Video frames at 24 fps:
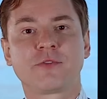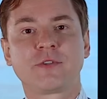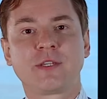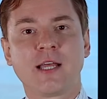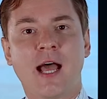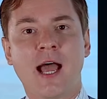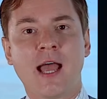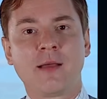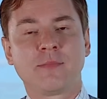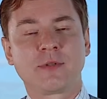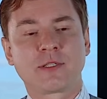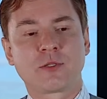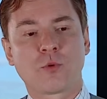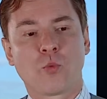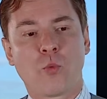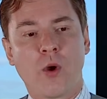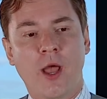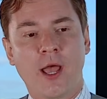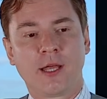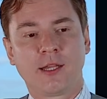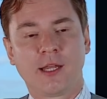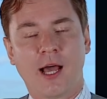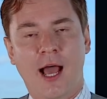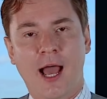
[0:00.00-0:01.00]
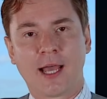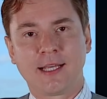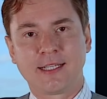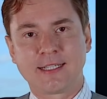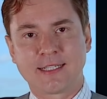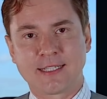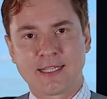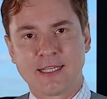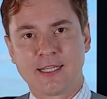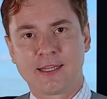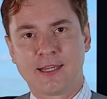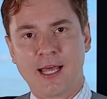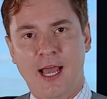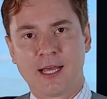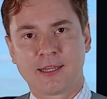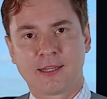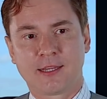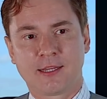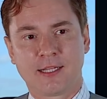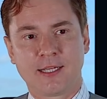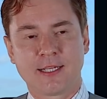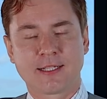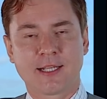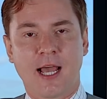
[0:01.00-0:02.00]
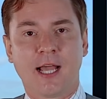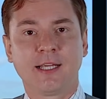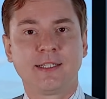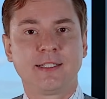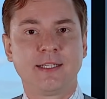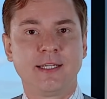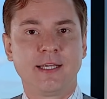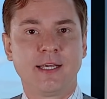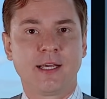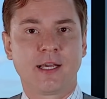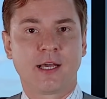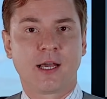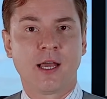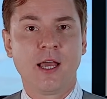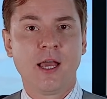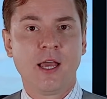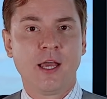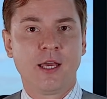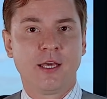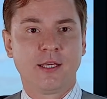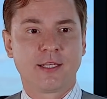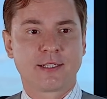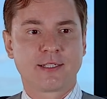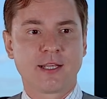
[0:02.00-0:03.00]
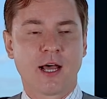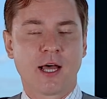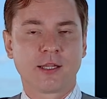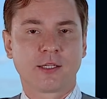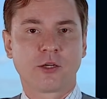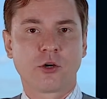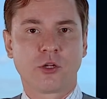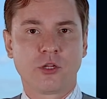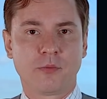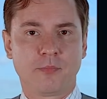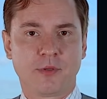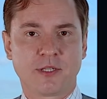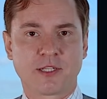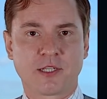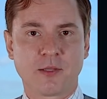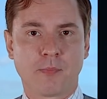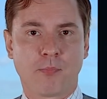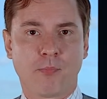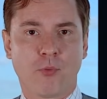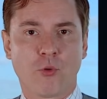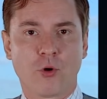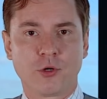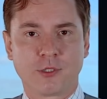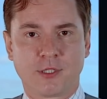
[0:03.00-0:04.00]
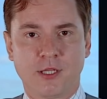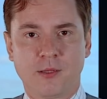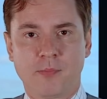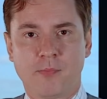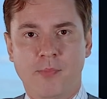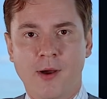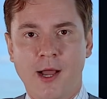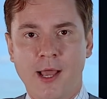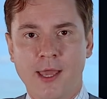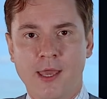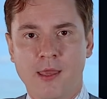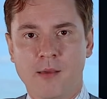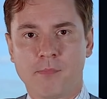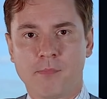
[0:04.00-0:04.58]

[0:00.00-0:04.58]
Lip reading: of times when I see that this idea is not going to be supported by